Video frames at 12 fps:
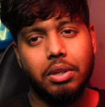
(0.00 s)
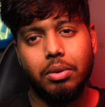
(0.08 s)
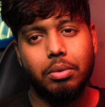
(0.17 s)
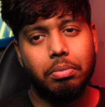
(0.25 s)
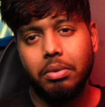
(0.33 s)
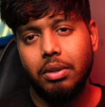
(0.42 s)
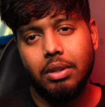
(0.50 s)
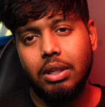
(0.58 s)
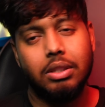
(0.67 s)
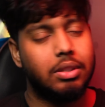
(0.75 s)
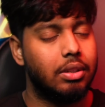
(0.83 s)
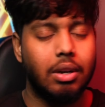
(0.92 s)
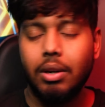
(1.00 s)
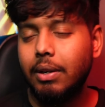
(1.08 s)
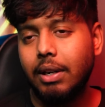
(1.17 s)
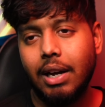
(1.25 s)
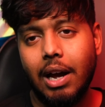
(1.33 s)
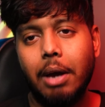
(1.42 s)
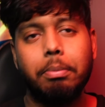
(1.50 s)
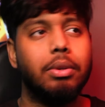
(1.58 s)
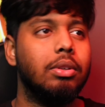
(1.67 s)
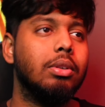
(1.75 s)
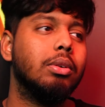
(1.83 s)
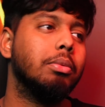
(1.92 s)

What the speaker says: No, it's not gonna happen,